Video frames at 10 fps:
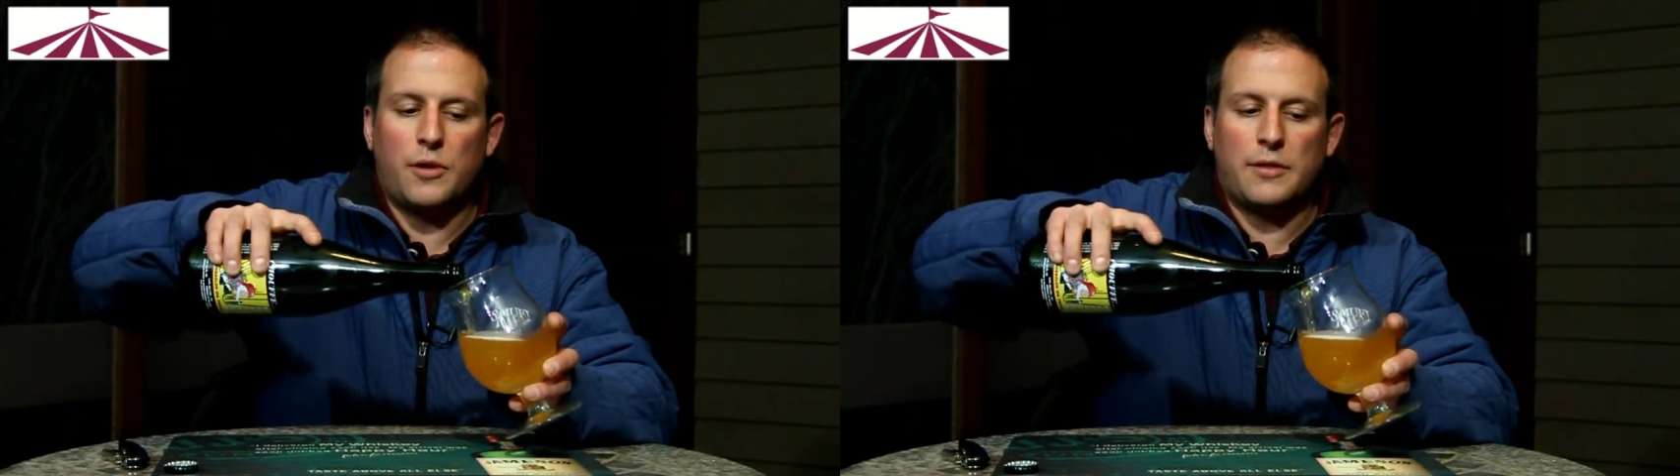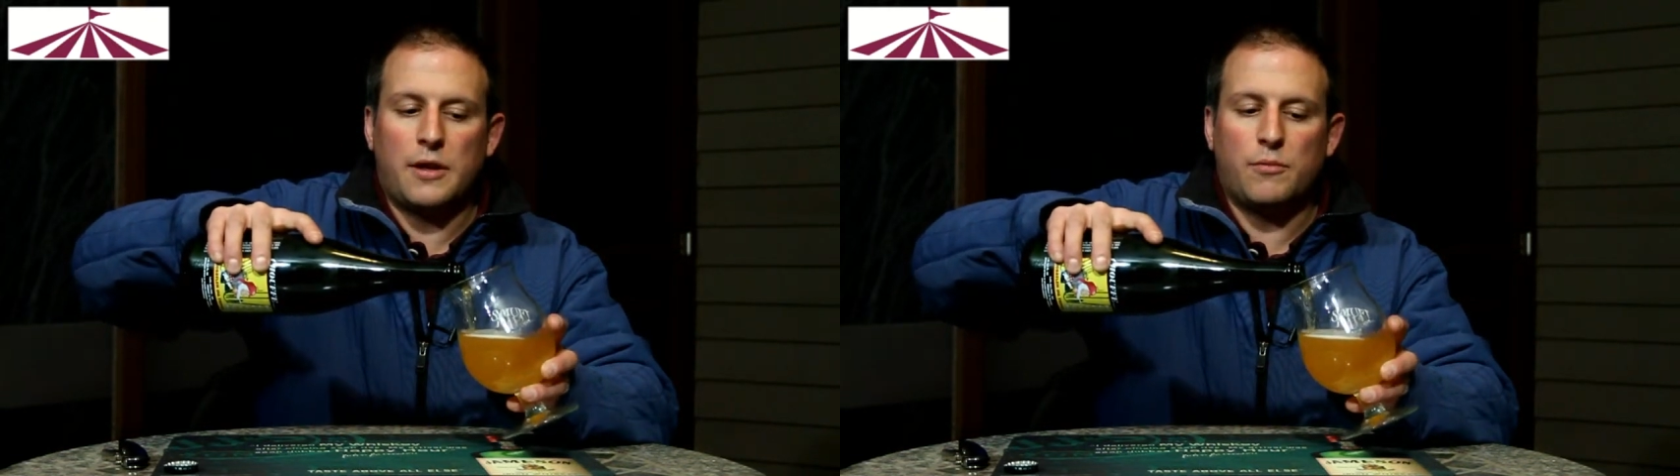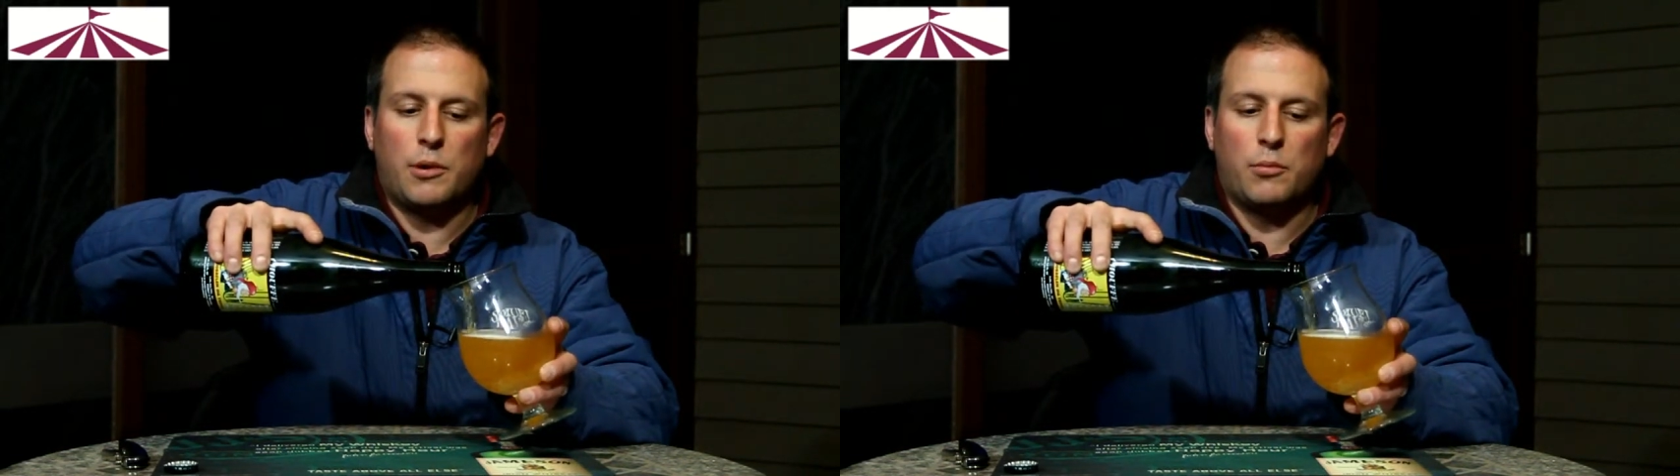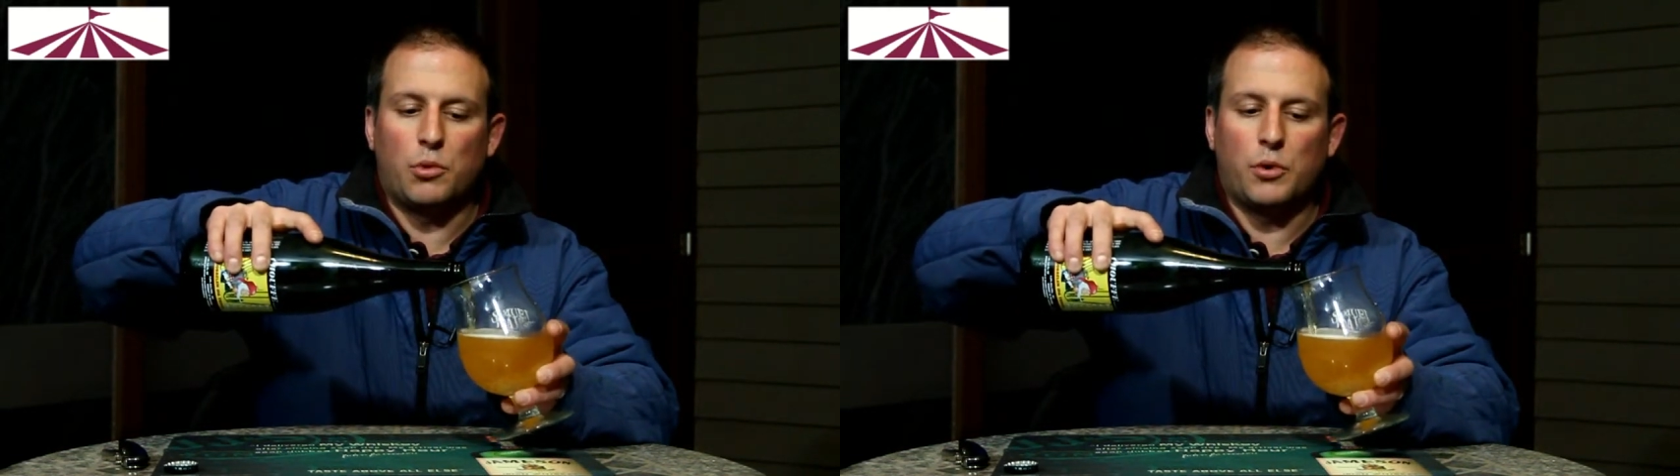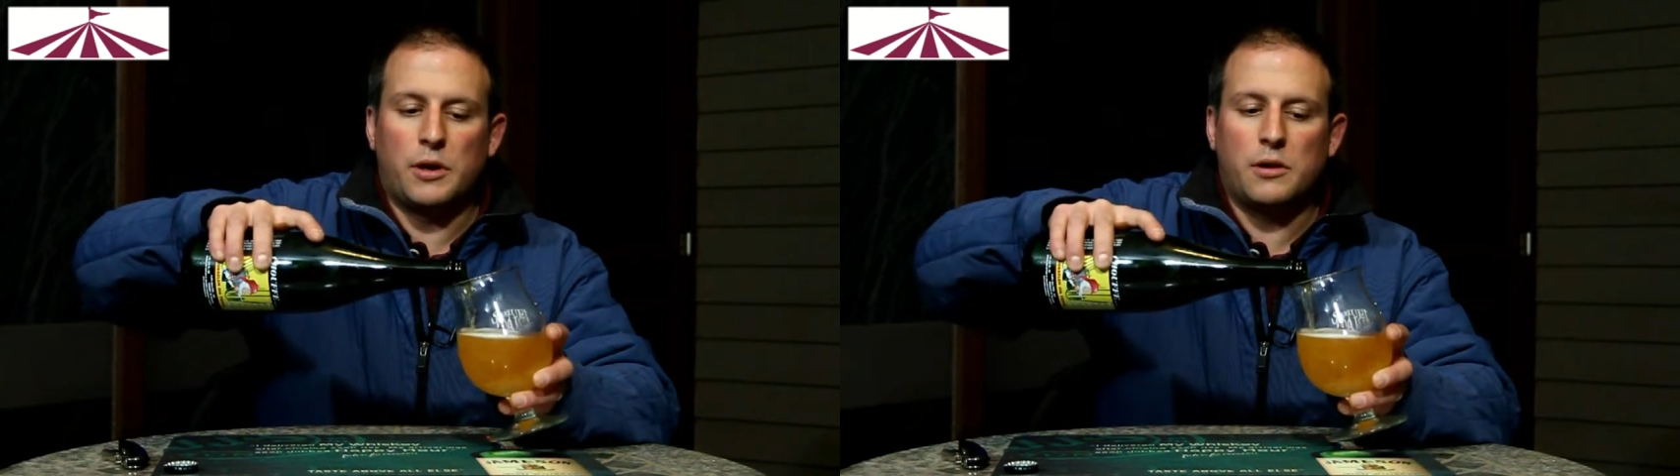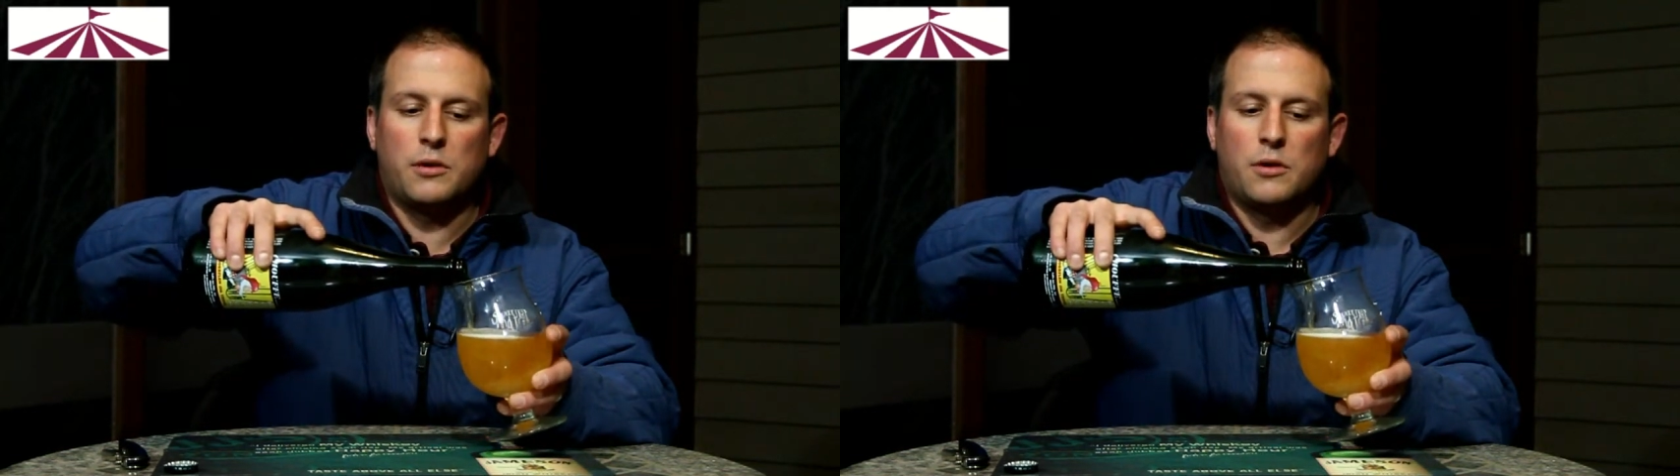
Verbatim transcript: that they've been brewing